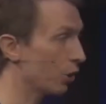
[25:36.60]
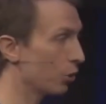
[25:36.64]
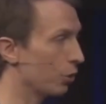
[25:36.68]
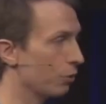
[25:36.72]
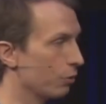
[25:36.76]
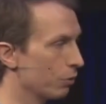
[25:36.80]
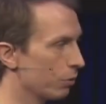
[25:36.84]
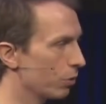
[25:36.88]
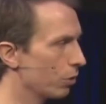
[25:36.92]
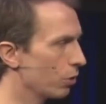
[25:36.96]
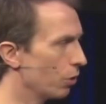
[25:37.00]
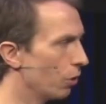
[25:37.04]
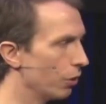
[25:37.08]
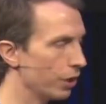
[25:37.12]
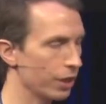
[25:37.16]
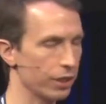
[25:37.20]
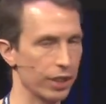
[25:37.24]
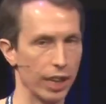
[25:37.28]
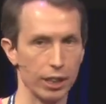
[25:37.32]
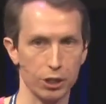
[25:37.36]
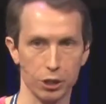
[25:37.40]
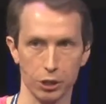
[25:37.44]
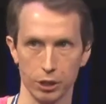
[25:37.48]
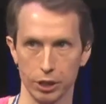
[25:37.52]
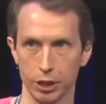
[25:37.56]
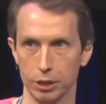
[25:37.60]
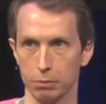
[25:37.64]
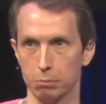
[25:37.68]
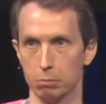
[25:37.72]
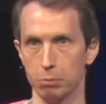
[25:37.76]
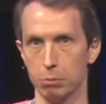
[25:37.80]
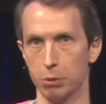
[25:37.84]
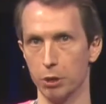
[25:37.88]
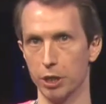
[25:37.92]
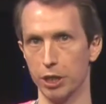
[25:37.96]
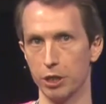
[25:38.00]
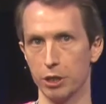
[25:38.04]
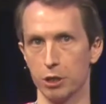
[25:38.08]
sun is actually
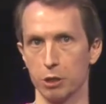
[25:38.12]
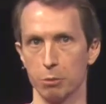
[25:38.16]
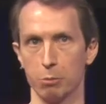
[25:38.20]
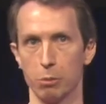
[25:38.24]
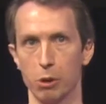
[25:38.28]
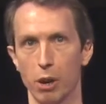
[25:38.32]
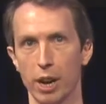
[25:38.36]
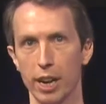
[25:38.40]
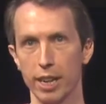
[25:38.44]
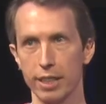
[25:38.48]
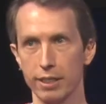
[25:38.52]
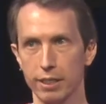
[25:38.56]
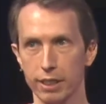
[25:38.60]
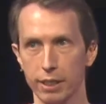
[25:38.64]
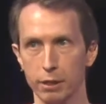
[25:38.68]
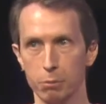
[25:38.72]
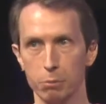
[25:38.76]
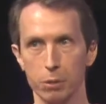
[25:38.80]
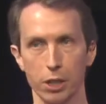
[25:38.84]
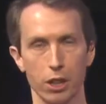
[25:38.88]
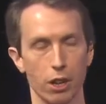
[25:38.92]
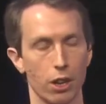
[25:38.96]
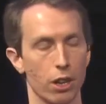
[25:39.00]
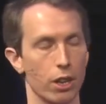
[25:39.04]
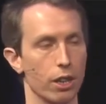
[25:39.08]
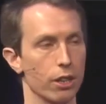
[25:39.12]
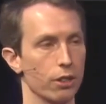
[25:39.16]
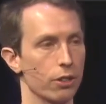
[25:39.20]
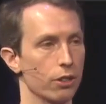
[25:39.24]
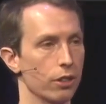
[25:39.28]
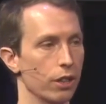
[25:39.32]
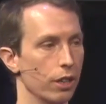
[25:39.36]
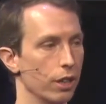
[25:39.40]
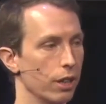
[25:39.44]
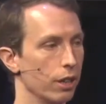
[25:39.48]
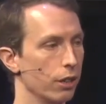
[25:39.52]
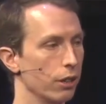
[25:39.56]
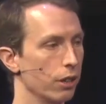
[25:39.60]
pretty surprising because,
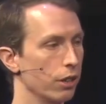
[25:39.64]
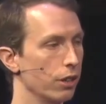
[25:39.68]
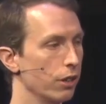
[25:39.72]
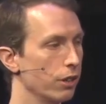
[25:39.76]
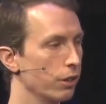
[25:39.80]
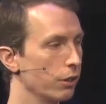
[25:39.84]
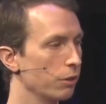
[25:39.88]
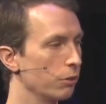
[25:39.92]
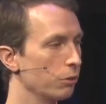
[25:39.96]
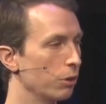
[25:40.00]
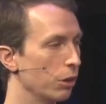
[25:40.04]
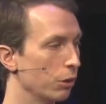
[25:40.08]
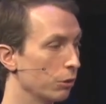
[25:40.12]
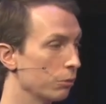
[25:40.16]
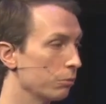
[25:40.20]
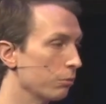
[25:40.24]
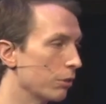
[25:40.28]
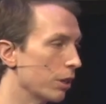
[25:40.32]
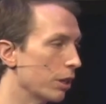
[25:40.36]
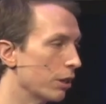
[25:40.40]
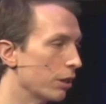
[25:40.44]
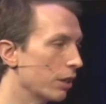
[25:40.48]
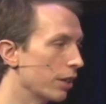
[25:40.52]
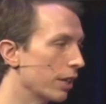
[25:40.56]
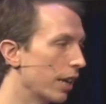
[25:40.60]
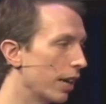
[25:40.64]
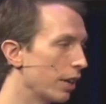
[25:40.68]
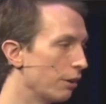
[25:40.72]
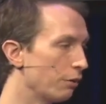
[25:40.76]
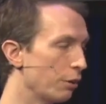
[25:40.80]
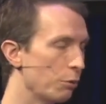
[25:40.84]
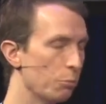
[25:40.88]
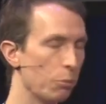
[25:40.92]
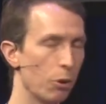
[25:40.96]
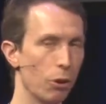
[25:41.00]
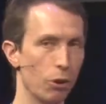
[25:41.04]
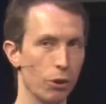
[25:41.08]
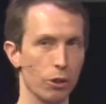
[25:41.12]
kind of
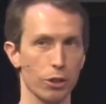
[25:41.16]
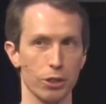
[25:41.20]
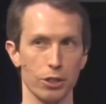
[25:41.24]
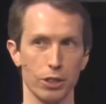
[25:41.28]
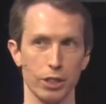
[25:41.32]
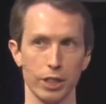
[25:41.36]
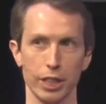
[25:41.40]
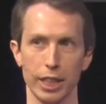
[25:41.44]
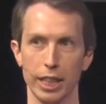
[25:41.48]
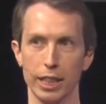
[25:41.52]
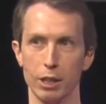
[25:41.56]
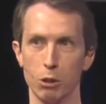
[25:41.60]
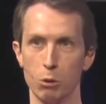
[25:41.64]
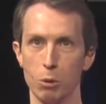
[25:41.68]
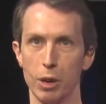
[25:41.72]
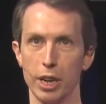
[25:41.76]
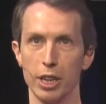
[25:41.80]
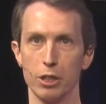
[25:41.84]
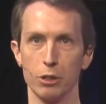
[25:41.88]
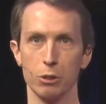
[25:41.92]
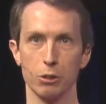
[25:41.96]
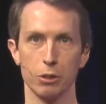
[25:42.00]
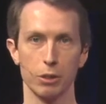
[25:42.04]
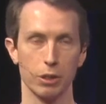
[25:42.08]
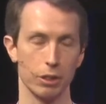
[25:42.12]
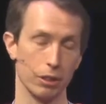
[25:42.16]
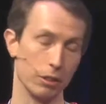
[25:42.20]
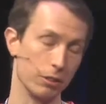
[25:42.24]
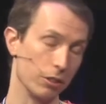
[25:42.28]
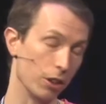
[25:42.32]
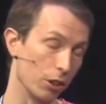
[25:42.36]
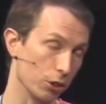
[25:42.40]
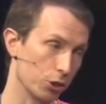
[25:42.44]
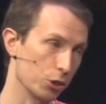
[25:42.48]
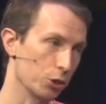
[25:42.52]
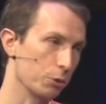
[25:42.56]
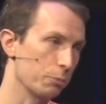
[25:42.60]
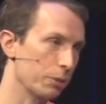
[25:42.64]
important in a way,
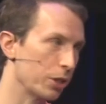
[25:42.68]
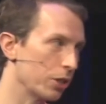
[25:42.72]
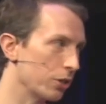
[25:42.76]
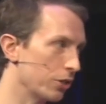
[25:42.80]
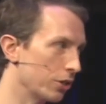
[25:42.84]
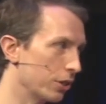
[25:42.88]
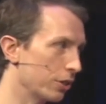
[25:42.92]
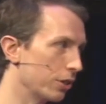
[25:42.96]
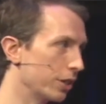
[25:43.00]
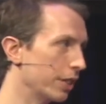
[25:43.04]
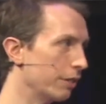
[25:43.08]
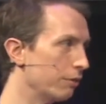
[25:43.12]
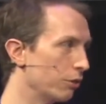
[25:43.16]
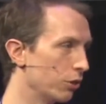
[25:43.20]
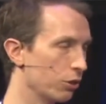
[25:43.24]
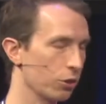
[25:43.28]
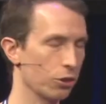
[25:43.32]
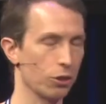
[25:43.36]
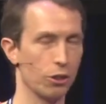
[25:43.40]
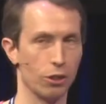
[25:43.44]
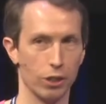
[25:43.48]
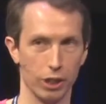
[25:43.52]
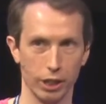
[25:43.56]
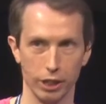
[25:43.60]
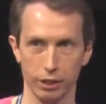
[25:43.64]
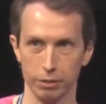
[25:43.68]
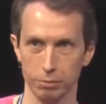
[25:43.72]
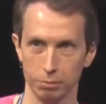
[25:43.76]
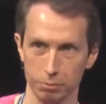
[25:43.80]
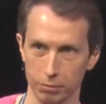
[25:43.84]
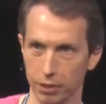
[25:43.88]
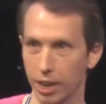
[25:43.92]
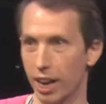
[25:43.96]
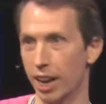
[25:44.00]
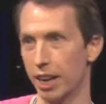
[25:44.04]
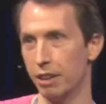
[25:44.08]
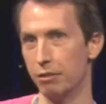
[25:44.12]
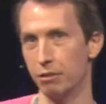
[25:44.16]
not just because it's given us all
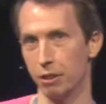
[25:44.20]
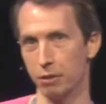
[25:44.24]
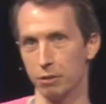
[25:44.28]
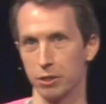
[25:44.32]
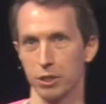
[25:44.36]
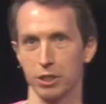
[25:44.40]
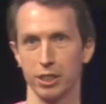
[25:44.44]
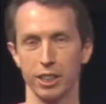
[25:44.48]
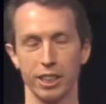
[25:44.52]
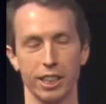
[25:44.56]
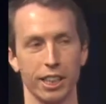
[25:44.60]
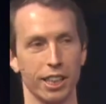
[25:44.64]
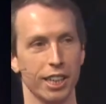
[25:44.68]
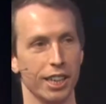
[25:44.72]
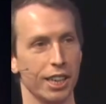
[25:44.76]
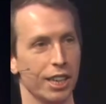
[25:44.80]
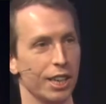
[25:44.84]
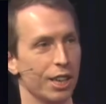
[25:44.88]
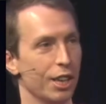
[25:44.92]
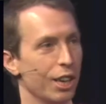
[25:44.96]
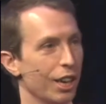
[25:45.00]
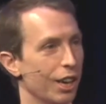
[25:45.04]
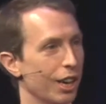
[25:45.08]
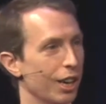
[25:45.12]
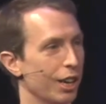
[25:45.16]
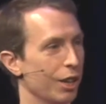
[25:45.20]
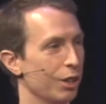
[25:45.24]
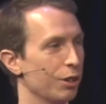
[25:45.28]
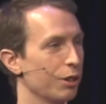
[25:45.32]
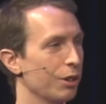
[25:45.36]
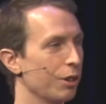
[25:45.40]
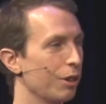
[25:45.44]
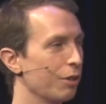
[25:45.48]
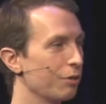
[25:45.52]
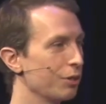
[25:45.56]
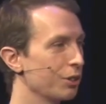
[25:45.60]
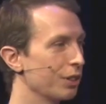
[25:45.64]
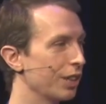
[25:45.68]
life, obviously.
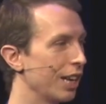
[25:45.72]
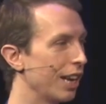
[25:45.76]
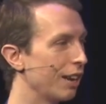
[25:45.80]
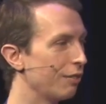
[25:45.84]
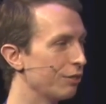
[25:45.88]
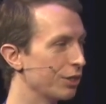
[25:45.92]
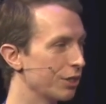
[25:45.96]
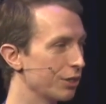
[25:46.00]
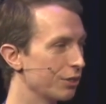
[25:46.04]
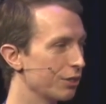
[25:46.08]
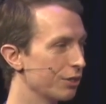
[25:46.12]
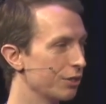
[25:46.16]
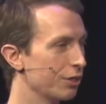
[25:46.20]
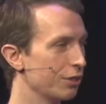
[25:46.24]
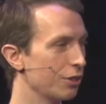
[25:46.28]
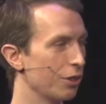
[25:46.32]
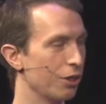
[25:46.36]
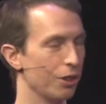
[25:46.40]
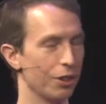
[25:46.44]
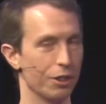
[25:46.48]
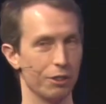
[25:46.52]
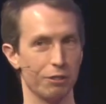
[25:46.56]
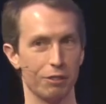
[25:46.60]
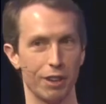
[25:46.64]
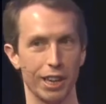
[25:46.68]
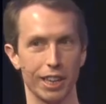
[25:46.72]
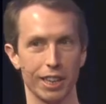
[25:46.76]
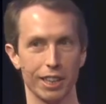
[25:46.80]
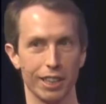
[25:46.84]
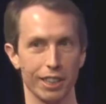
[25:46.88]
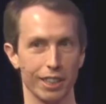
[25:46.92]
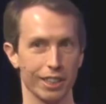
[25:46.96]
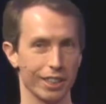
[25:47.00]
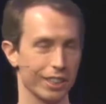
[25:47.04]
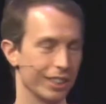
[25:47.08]
We obviously have a certain effect,